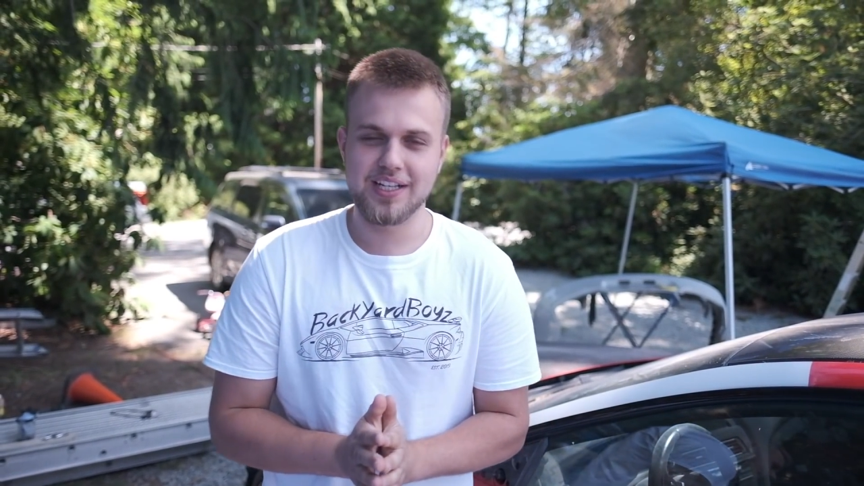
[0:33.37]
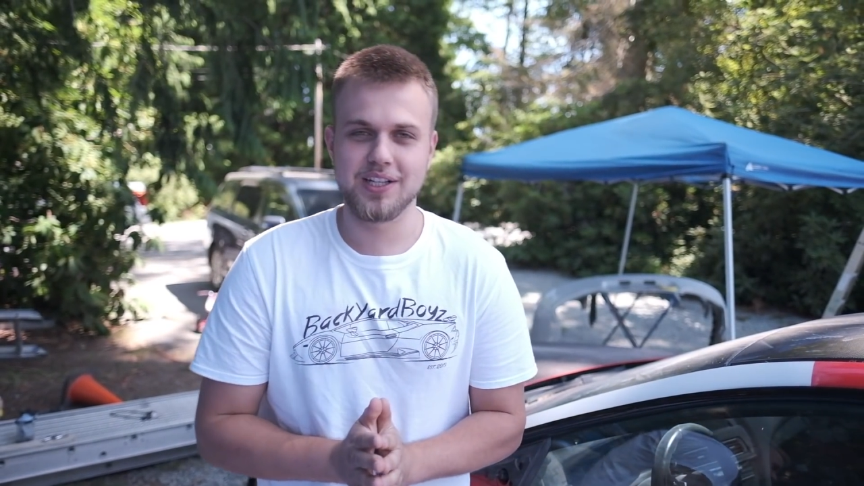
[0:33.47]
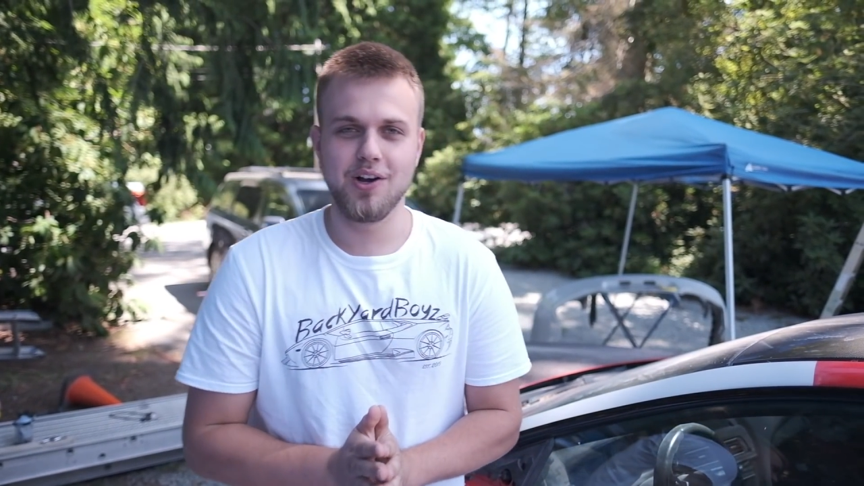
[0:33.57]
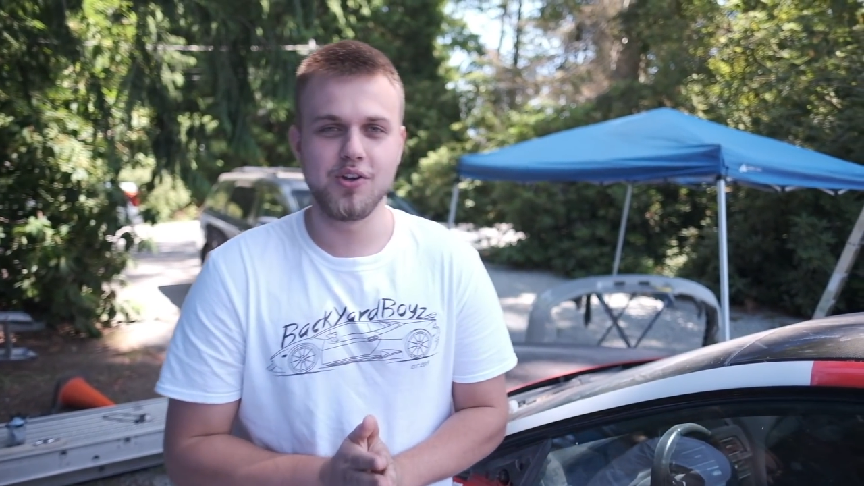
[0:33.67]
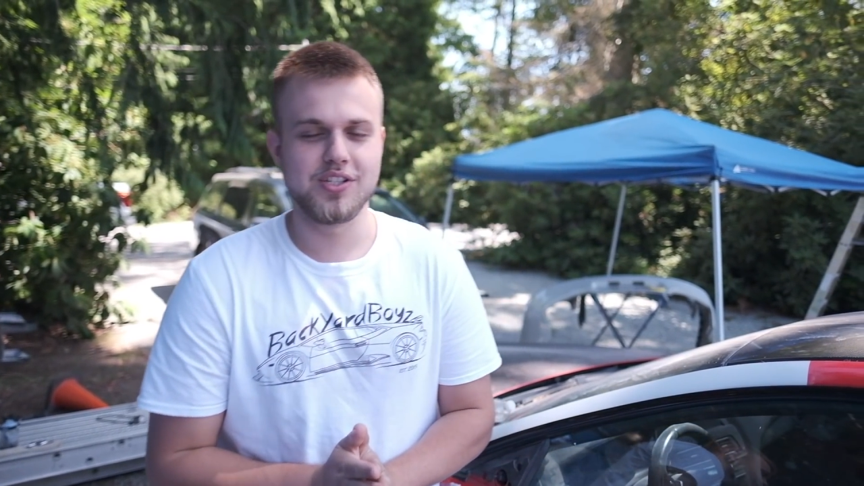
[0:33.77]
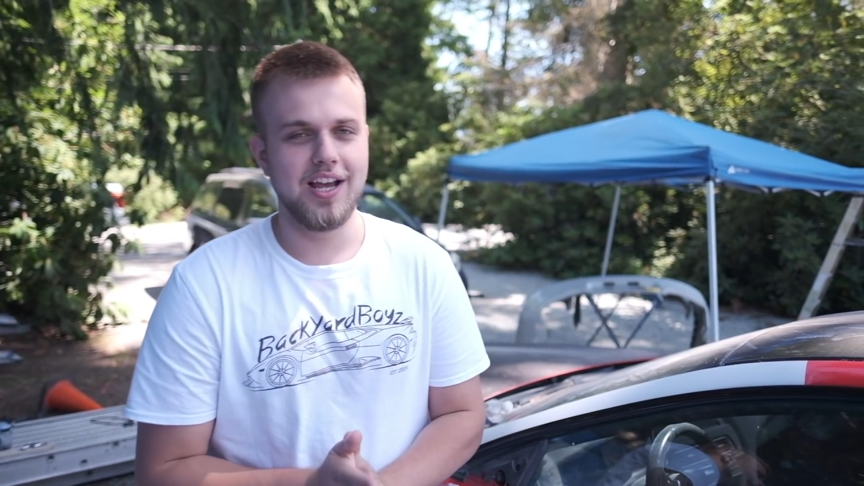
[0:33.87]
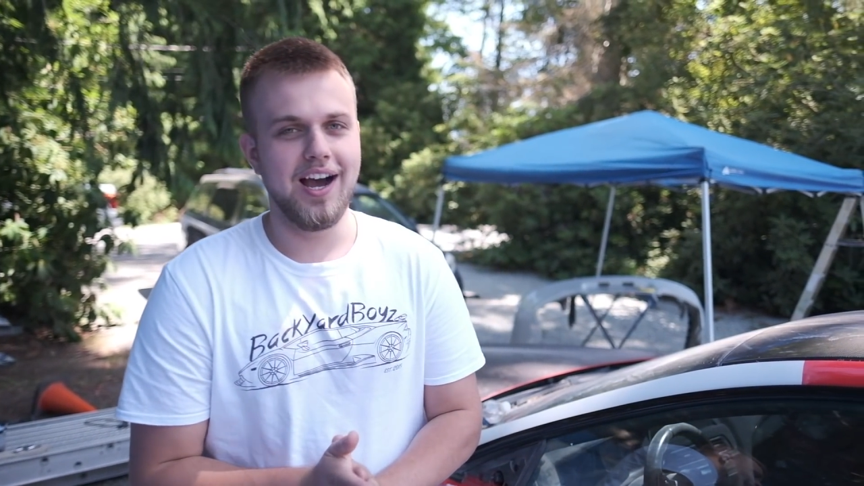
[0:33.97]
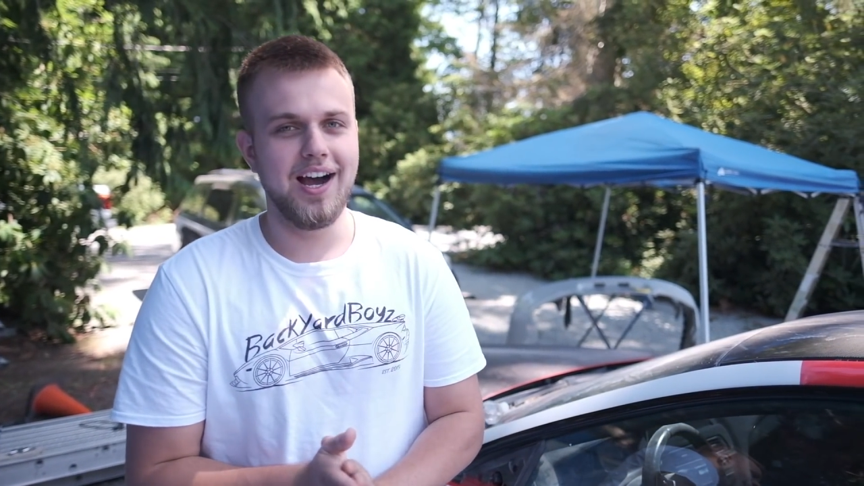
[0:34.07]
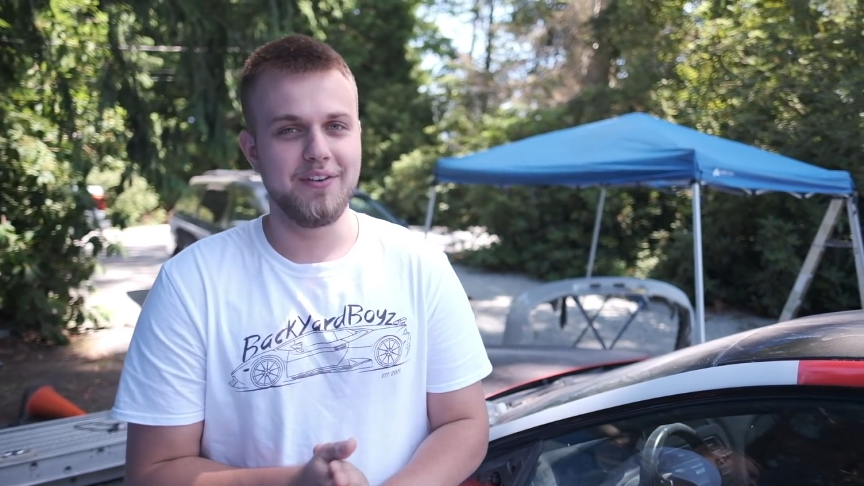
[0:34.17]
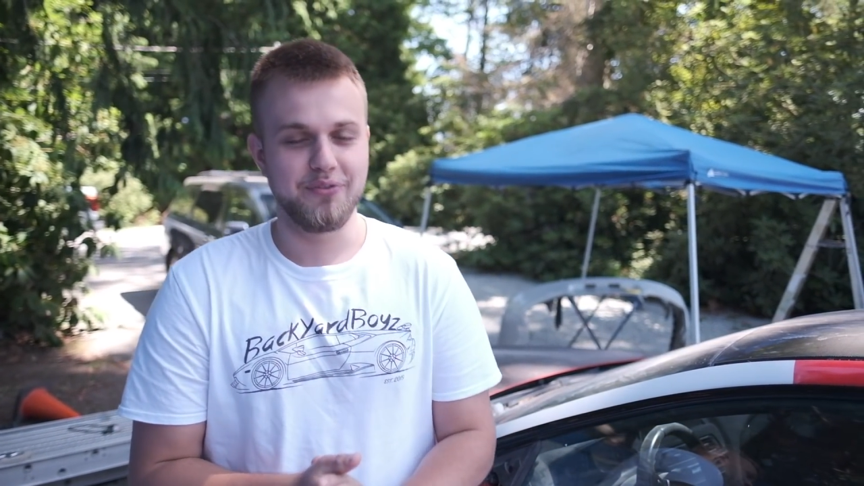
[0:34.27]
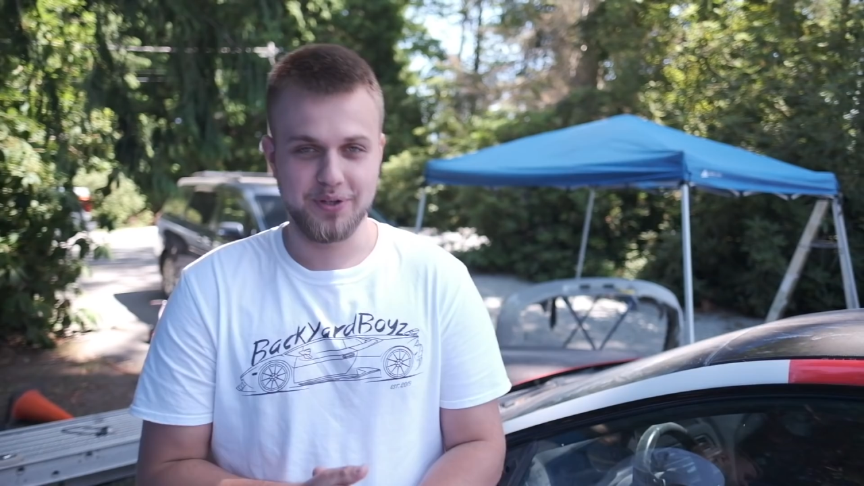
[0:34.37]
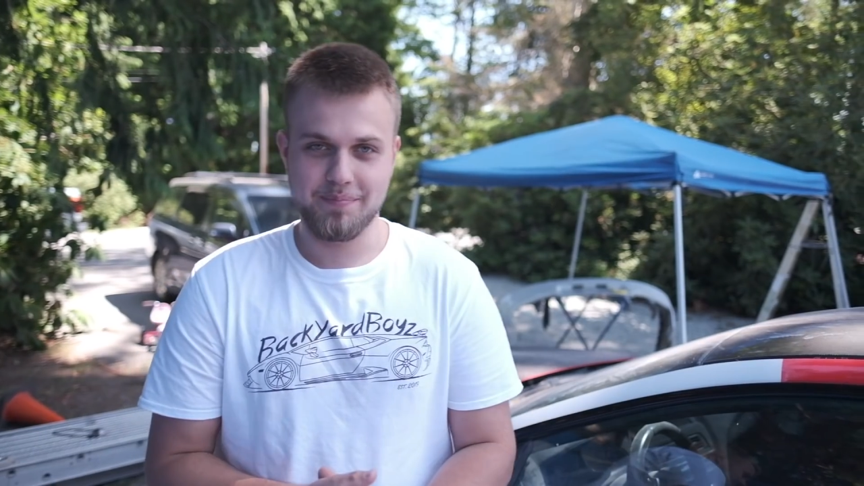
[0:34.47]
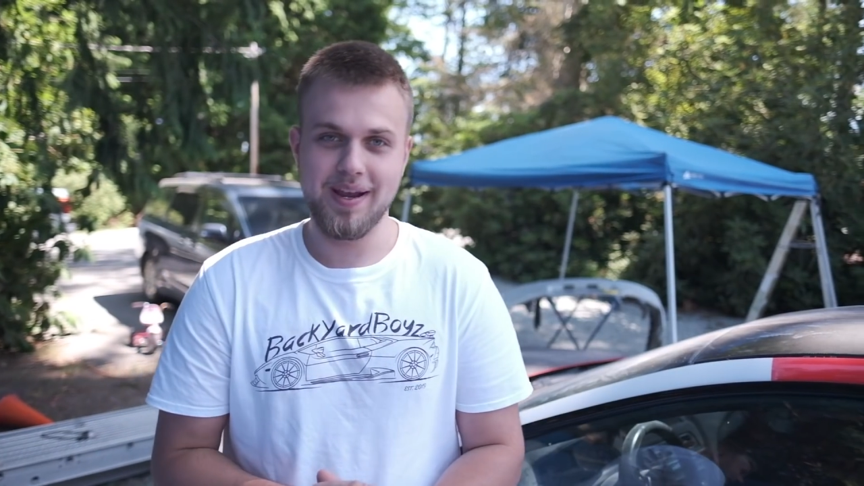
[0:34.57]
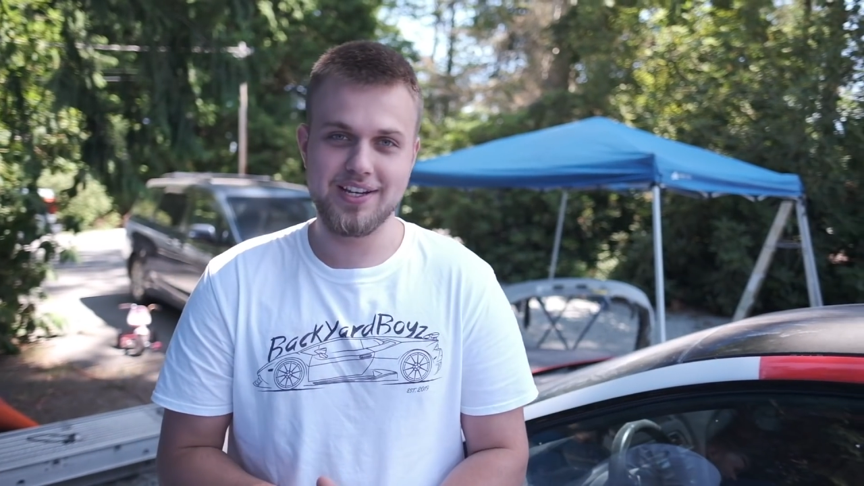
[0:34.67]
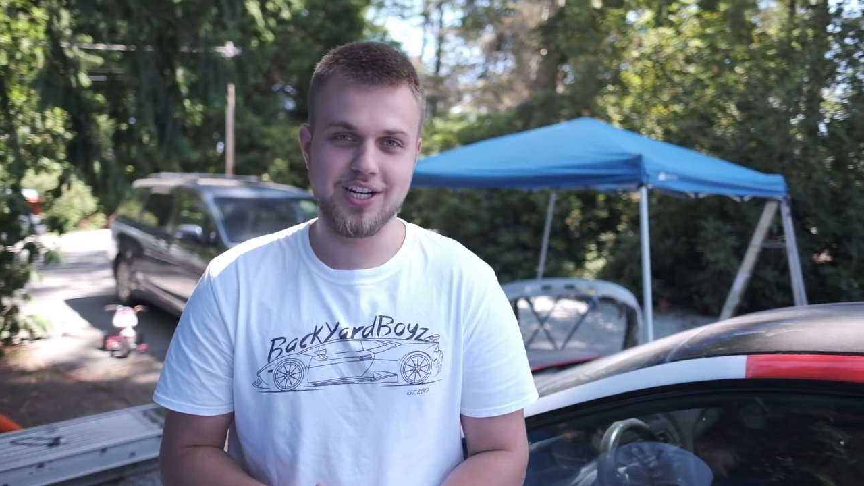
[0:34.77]
close for the
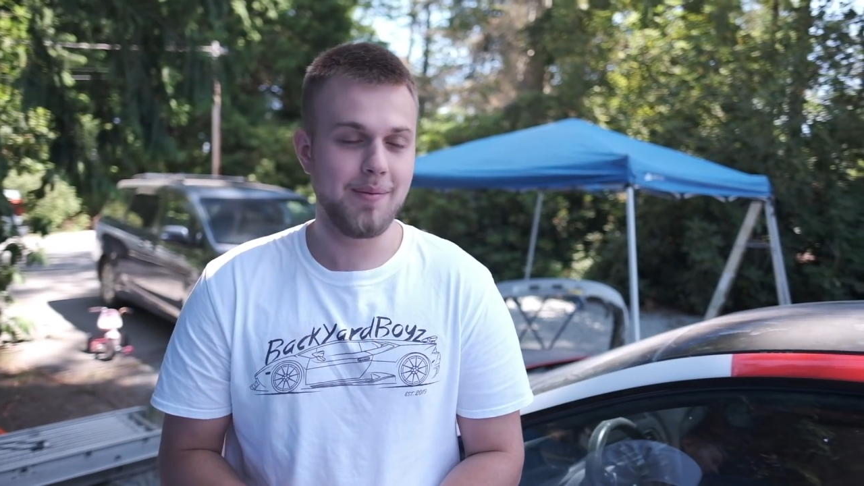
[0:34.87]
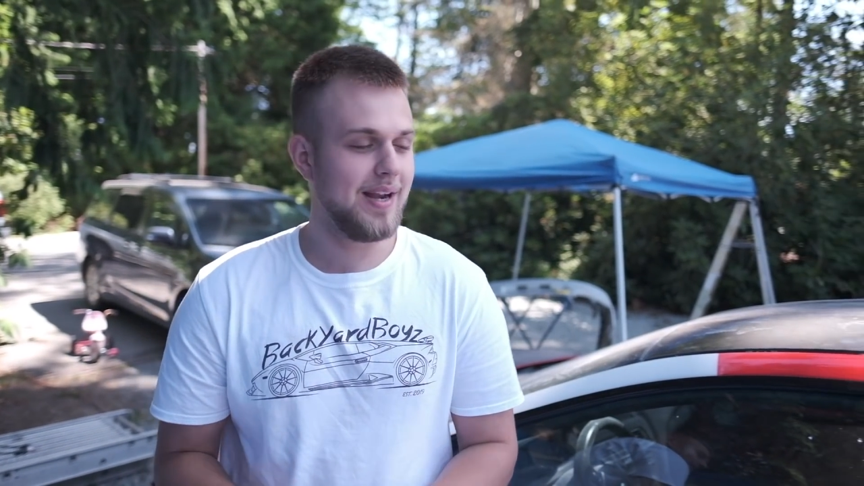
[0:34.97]
paint job,